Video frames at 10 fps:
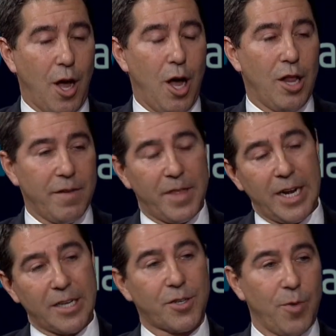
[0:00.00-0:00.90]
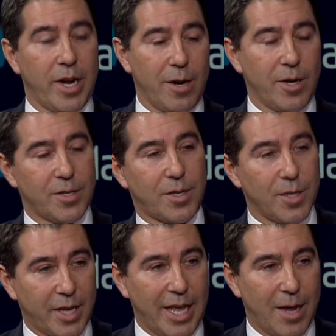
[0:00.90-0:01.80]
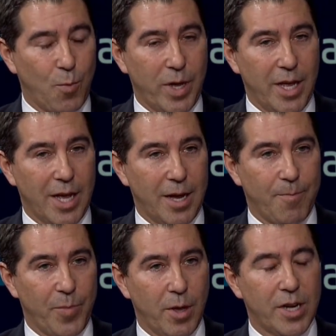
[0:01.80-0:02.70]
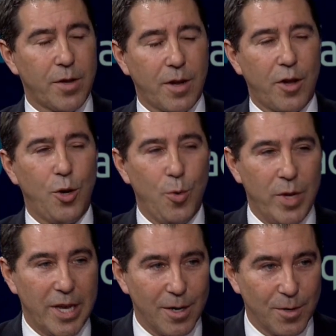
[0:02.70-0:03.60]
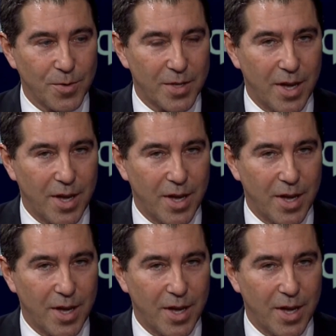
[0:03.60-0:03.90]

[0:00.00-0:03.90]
all of the next great areas to look at. We it took 2 years